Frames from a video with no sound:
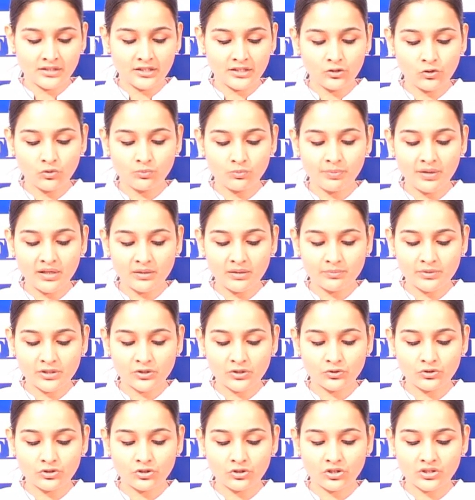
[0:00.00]
The Lokpal
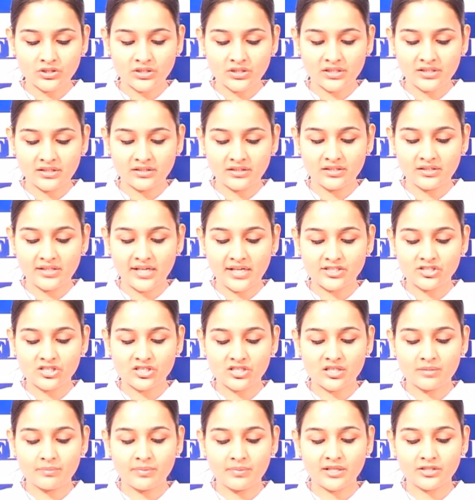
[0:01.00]
bill could not clear the
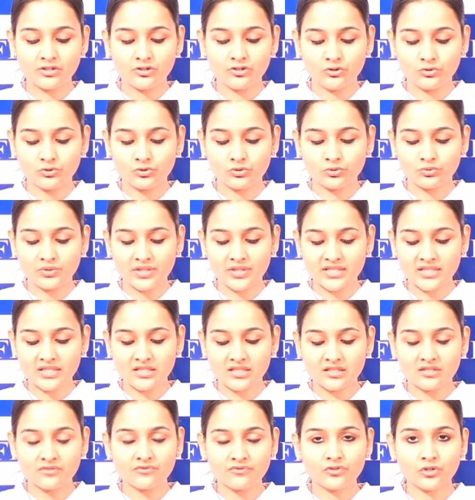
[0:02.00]
Rajya Sabha due to
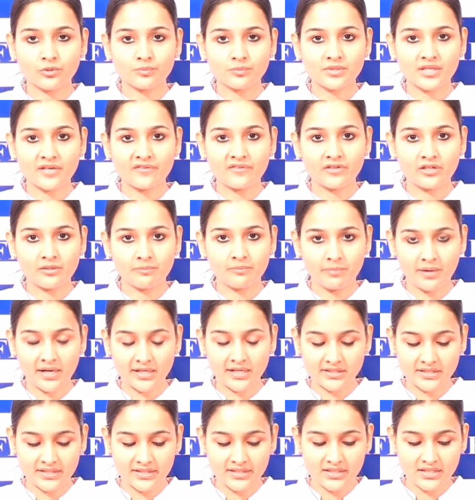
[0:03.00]
resistance from several
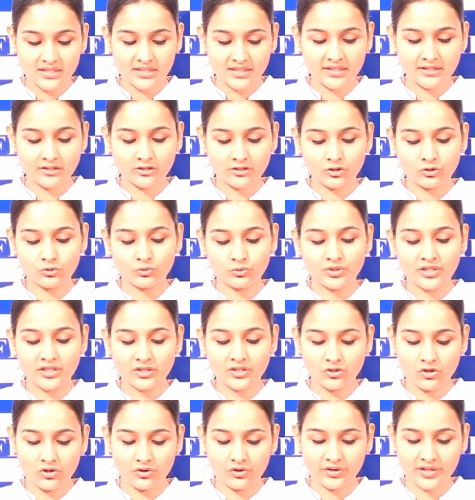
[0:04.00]
parties,
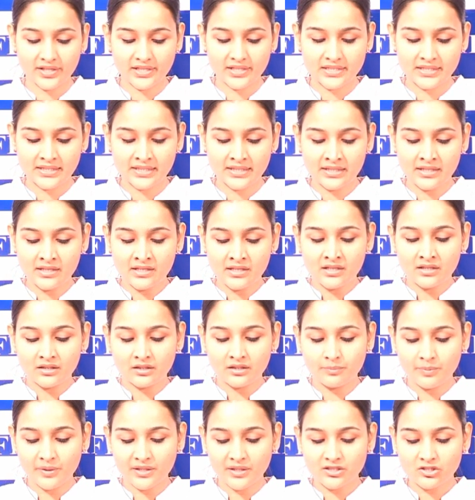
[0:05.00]
including Congress.
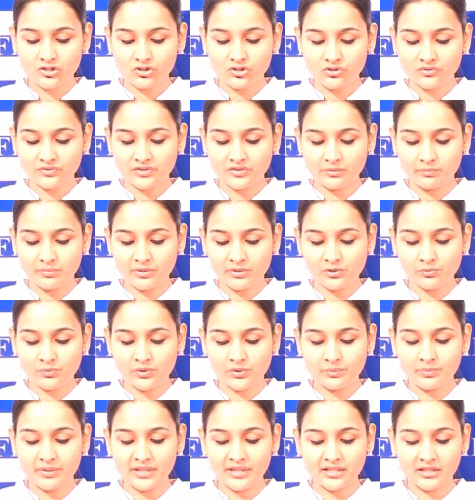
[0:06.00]
The passage of the bill
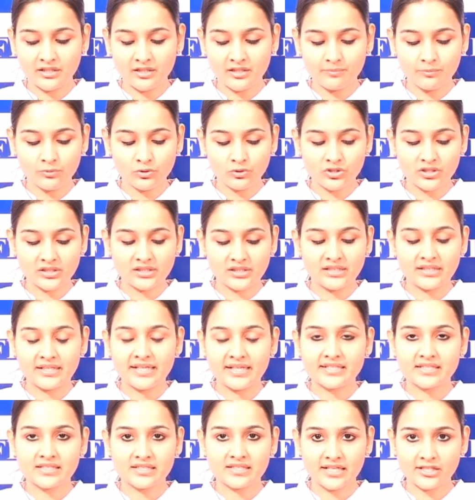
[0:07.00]
will be in limbo till the
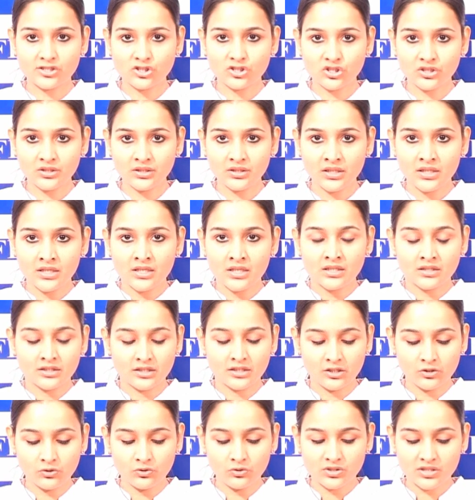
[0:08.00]
next session.
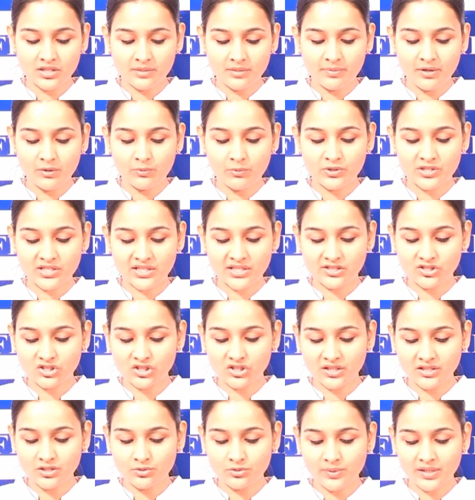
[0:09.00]
The Lok Sabha was
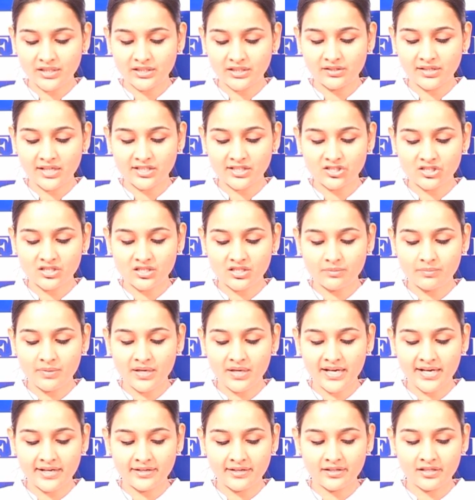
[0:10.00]
adjourned while the Rajya
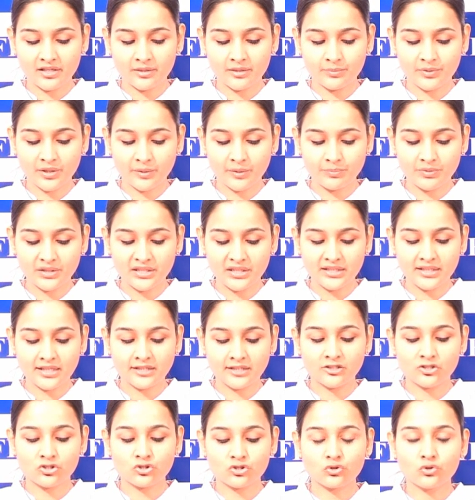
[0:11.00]
Sabha ended abruptly
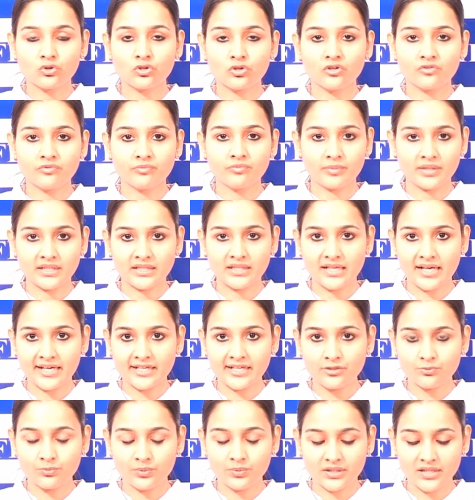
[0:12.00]
at the stroke of midnight